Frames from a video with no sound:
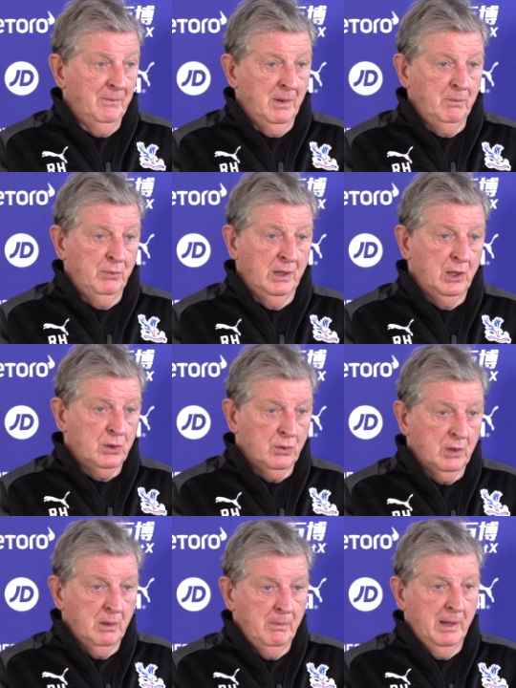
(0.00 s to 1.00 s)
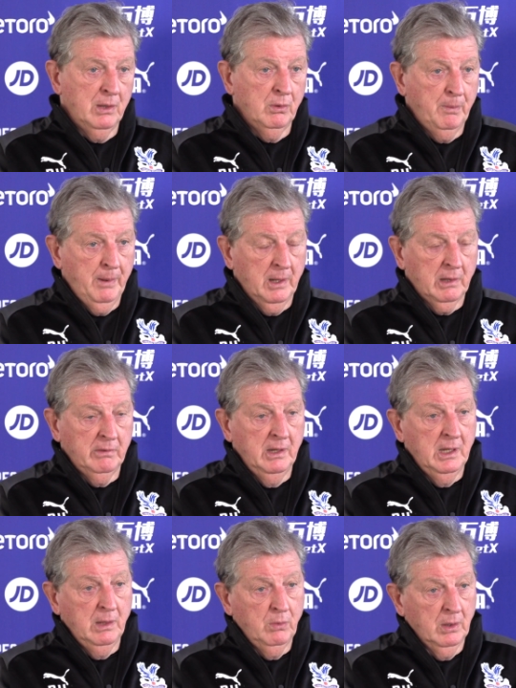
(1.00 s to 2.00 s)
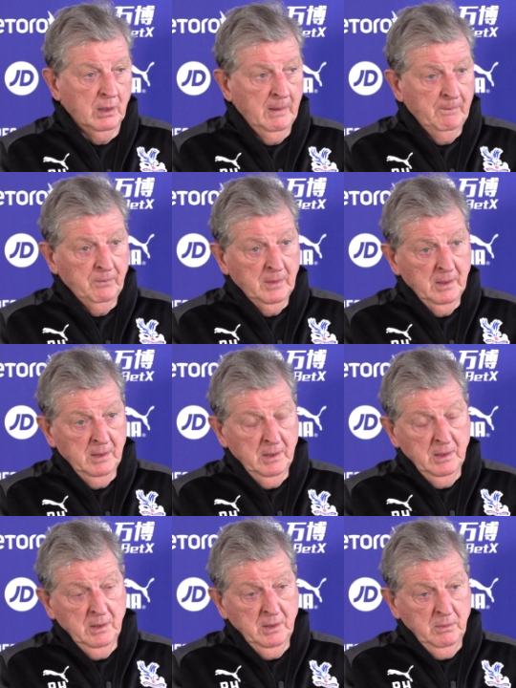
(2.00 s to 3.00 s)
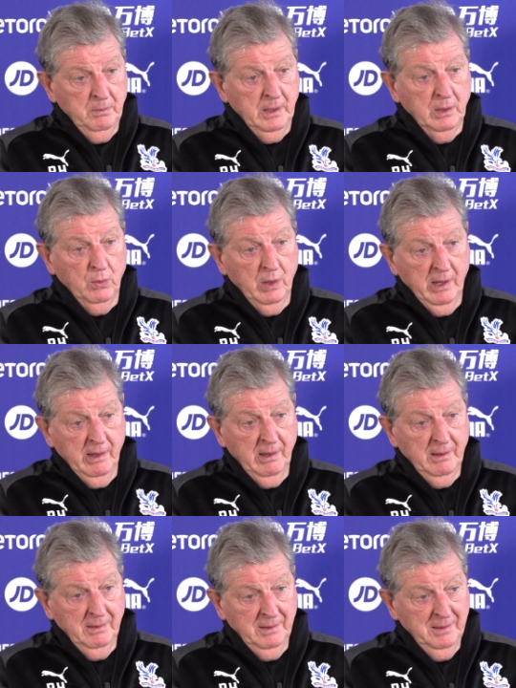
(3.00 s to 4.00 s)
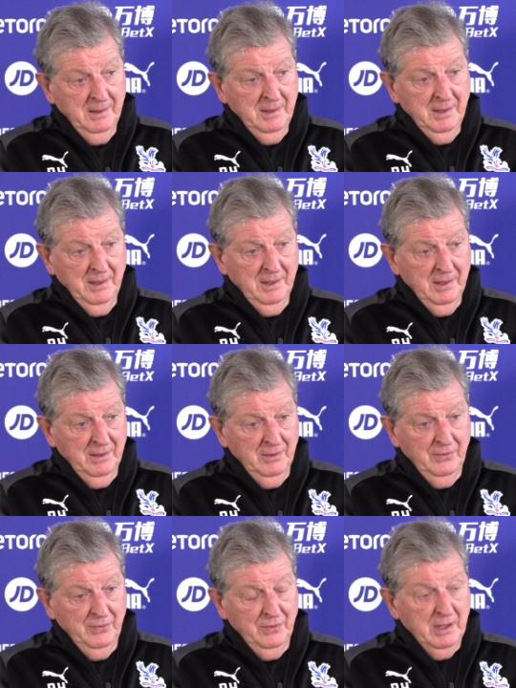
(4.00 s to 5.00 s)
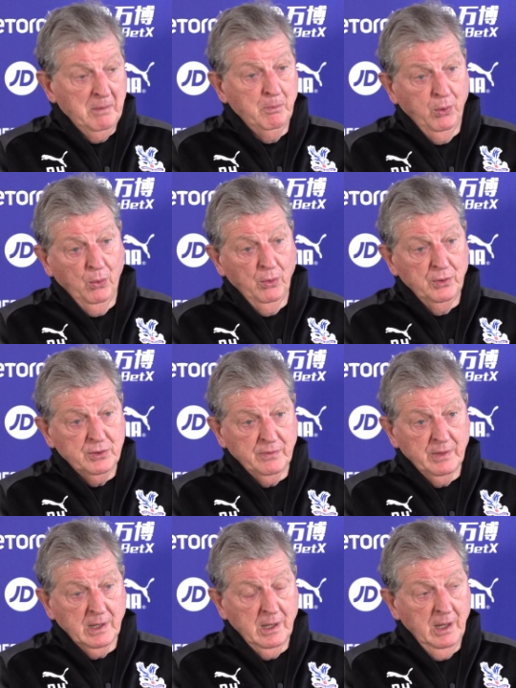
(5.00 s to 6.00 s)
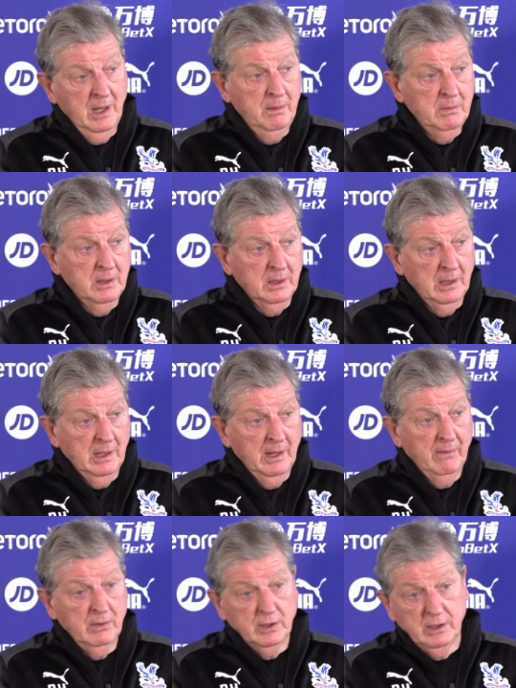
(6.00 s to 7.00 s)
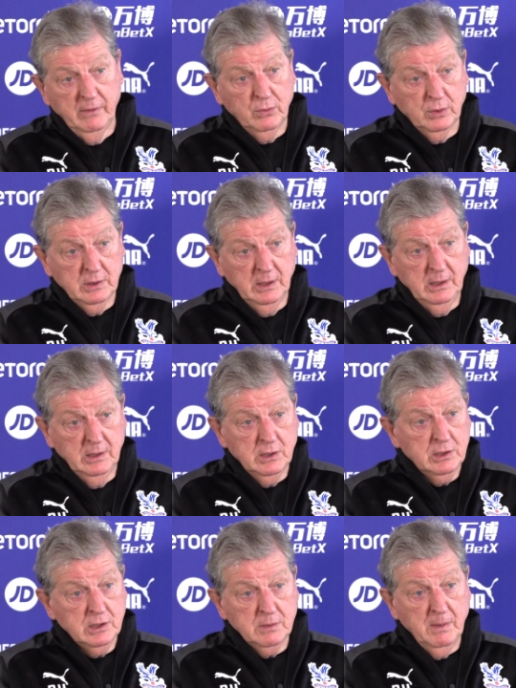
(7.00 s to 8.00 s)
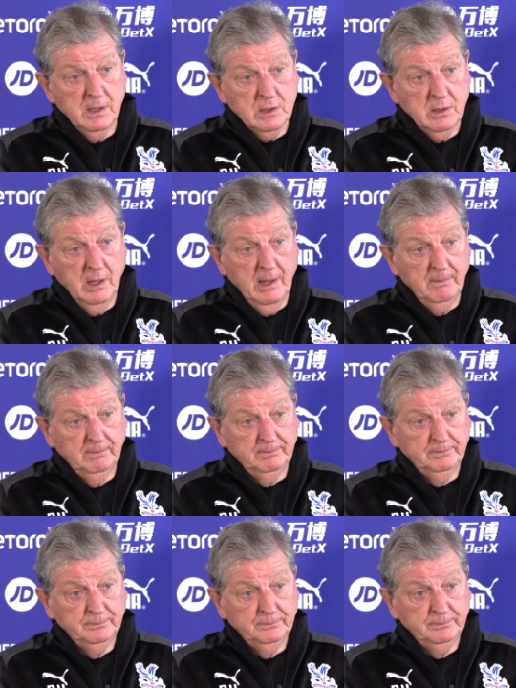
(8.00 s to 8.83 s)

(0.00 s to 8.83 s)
I'm pretty sure that Manuel Pellegrini will be aware of the importance of the game and the level of difficulty just as much as I am.